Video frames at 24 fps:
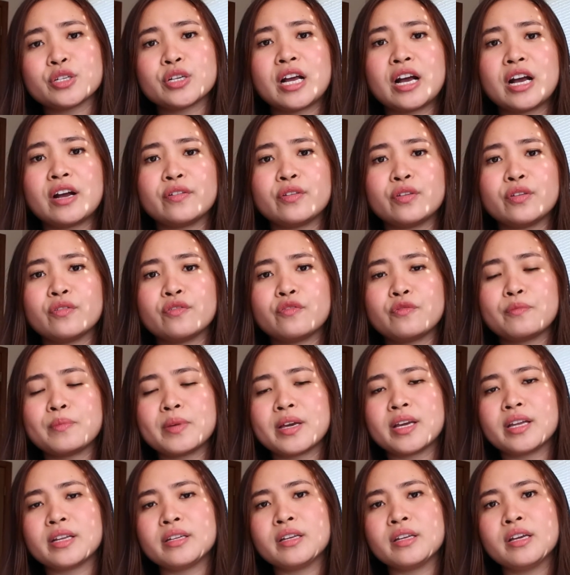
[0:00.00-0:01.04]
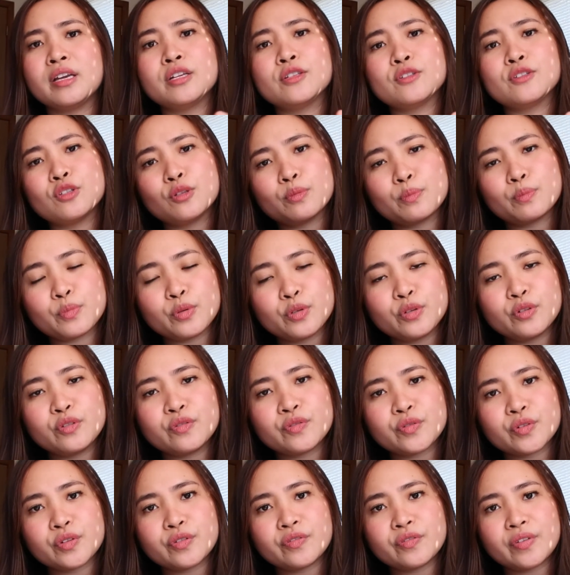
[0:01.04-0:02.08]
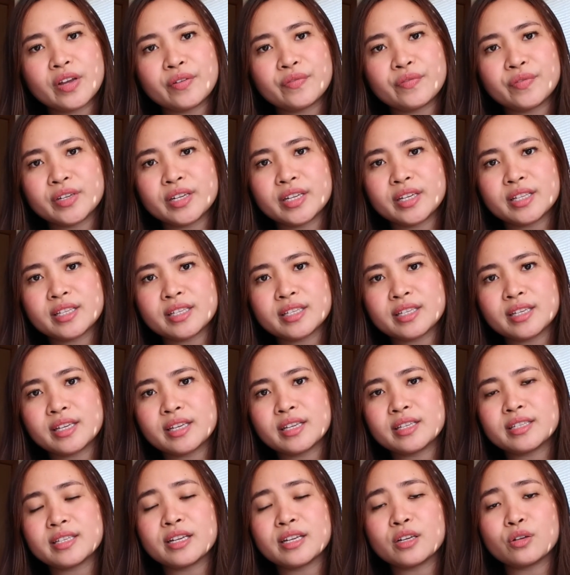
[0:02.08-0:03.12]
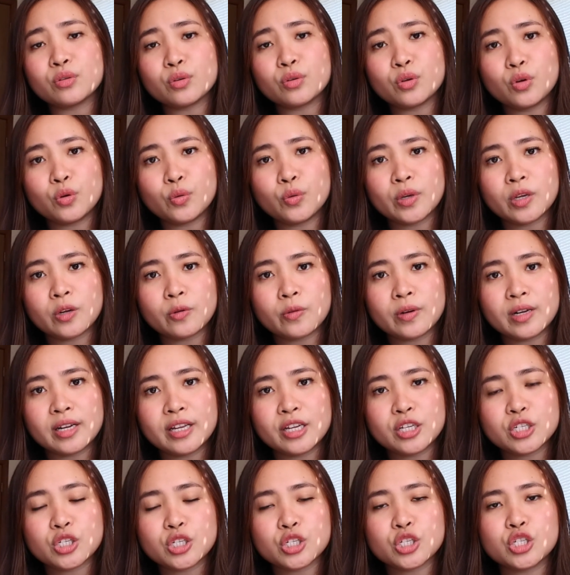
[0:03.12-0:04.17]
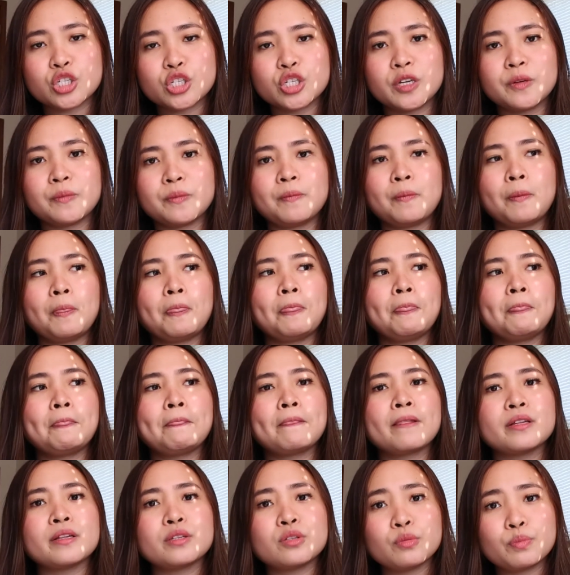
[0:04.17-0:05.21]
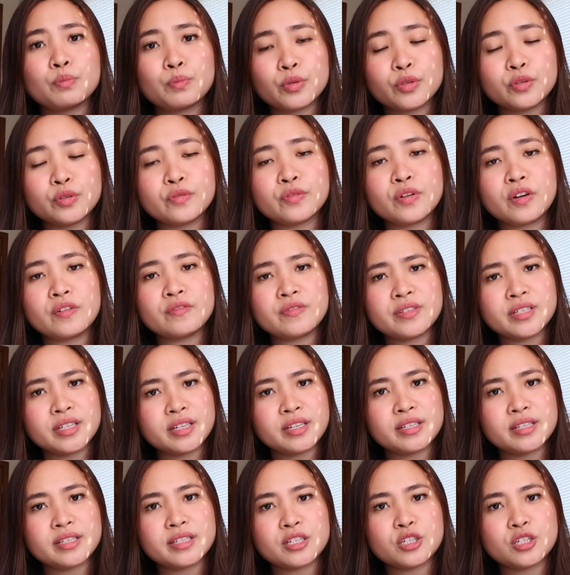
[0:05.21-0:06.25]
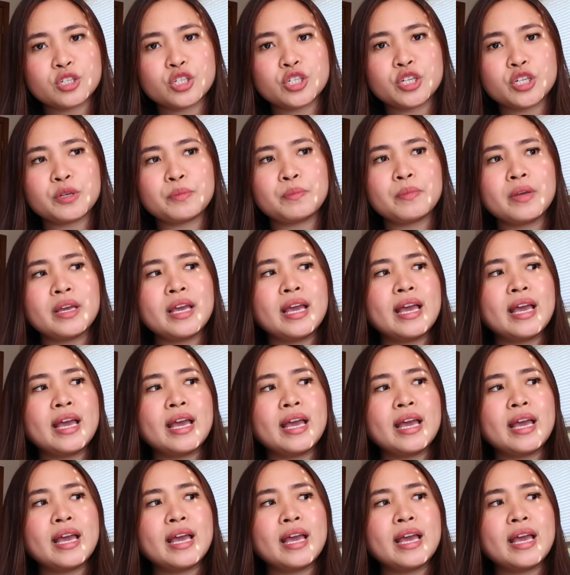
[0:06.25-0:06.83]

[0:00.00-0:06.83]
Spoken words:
how you've met, to proof of evidences and ongoing relationship, to proof of citizenship.